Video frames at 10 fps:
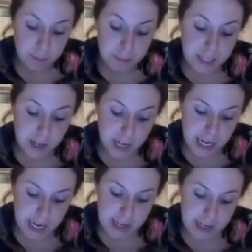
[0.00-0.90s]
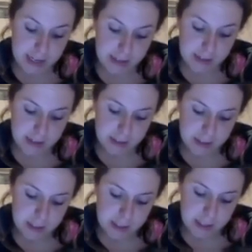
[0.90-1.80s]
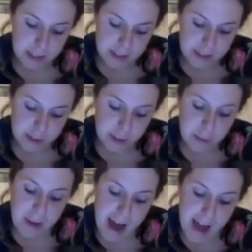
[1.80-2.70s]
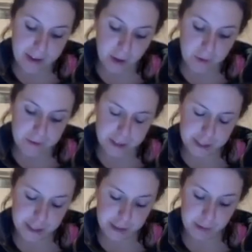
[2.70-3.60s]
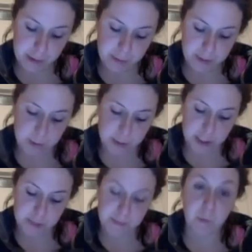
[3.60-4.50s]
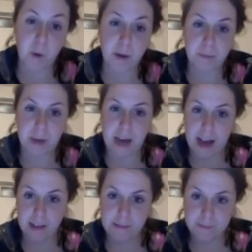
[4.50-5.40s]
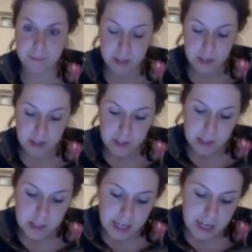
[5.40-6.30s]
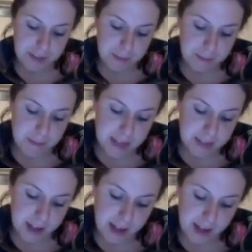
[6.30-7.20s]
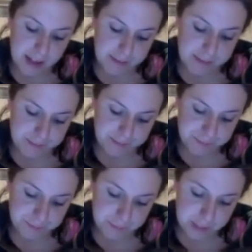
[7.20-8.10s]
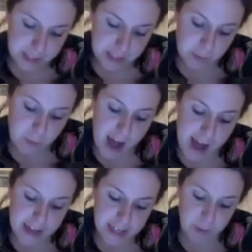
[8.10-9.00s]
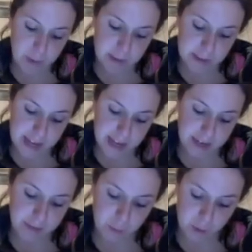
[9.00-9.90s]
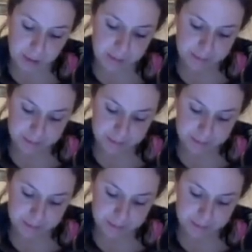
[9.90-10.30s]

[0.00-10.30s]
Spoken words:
Period is 2 pi over 2, which would just be 1 pi. And the midline is y equals -1.